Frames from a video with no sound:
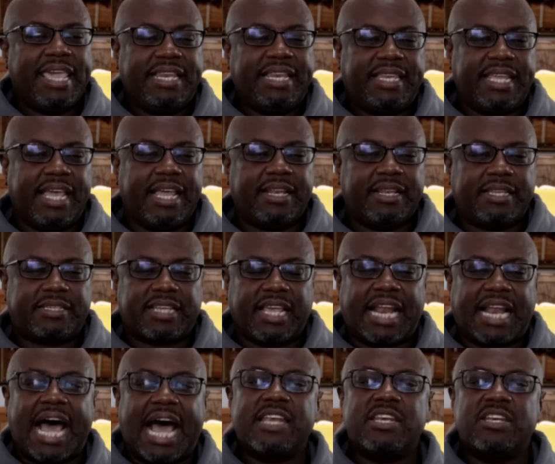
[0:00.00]
he then
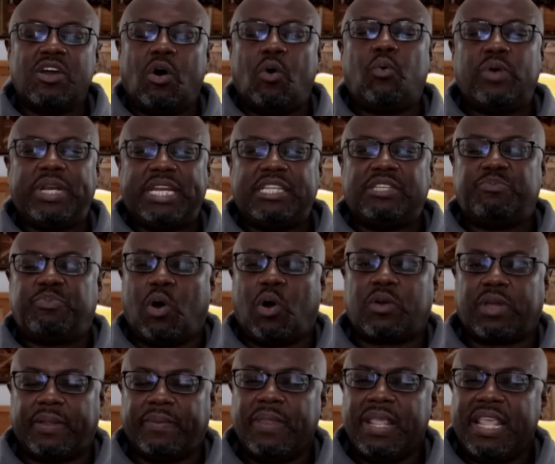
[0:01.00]
said, I know when he's
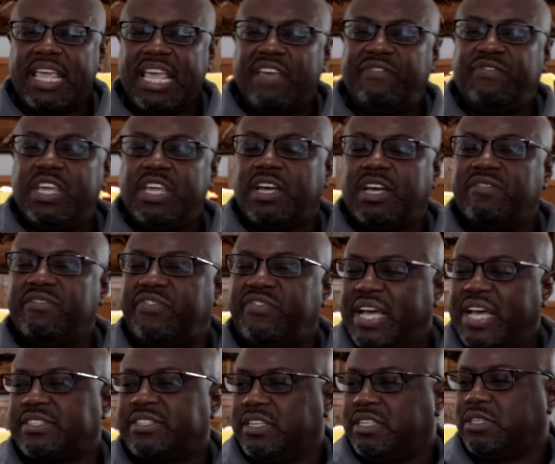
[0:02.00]
broken if he
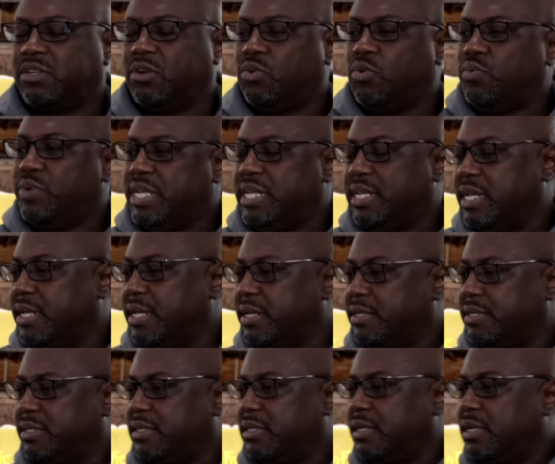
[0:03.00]
confesses to who he
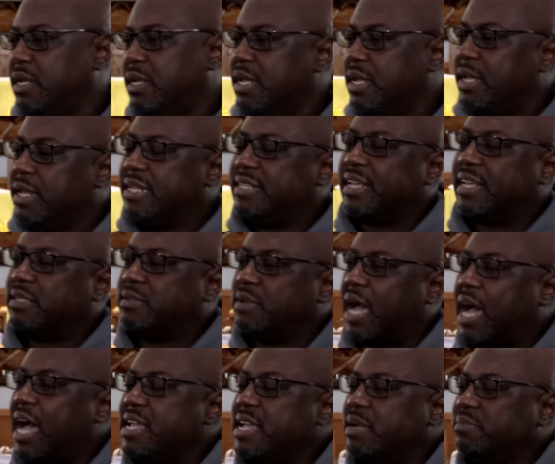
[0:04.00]
is. He says,
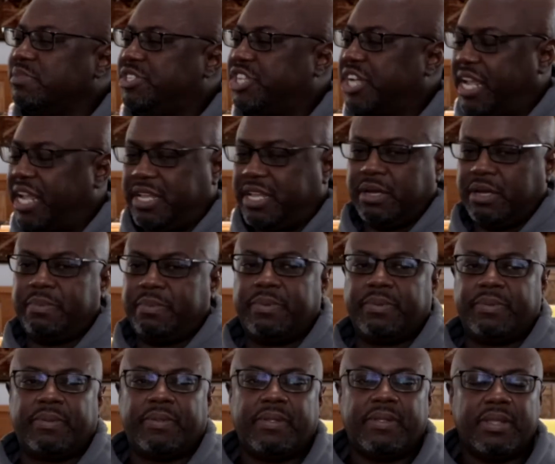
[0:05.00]
I am Jacob.
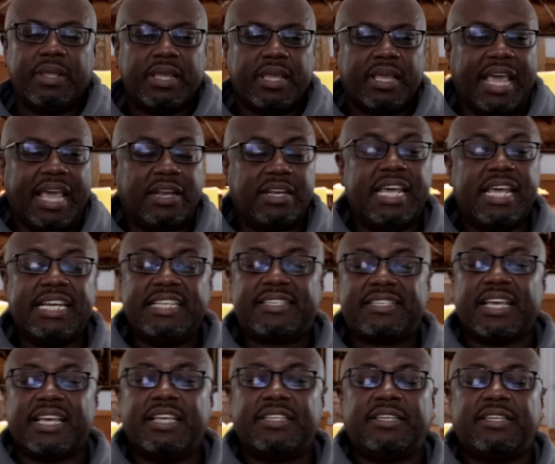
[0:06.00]
And then he
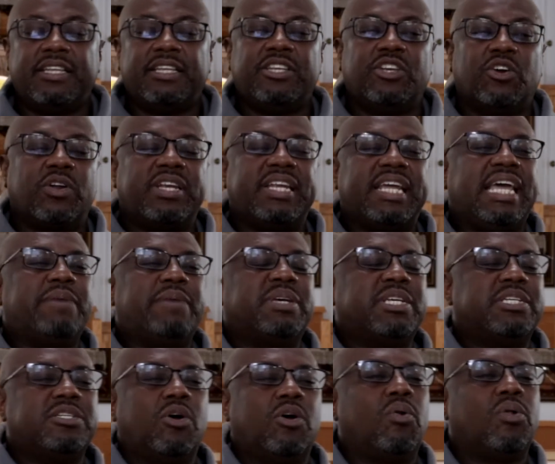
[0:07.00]
says, your name
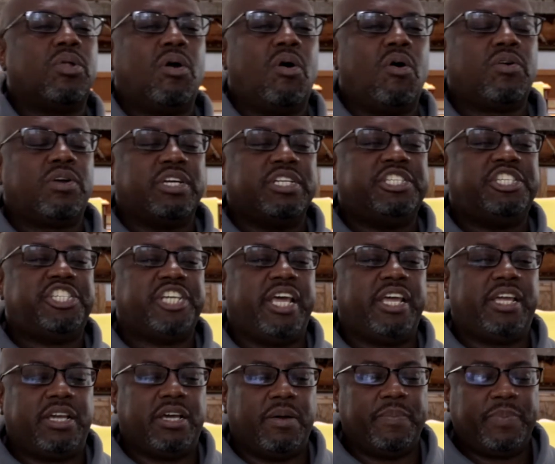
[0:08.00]
is no longer
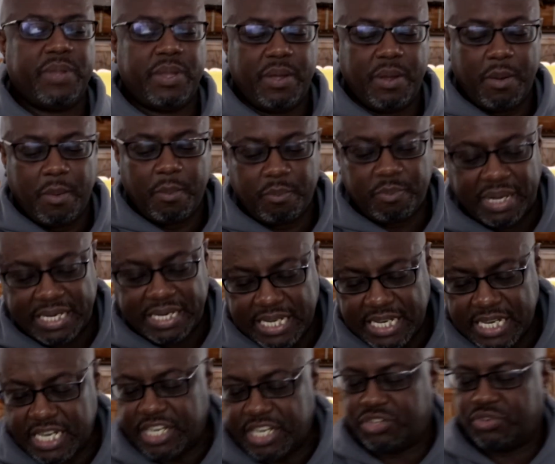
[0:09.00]
Jacob, but
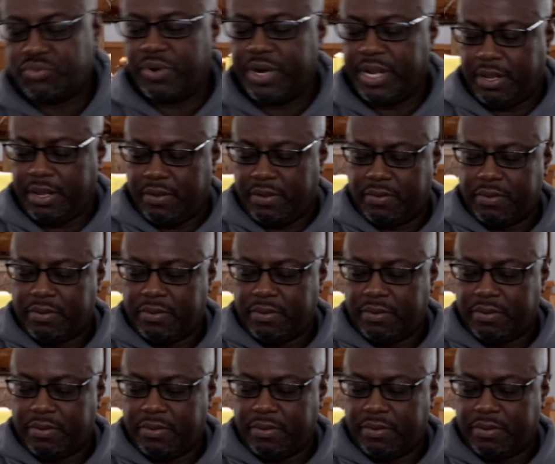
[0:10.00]
Israel.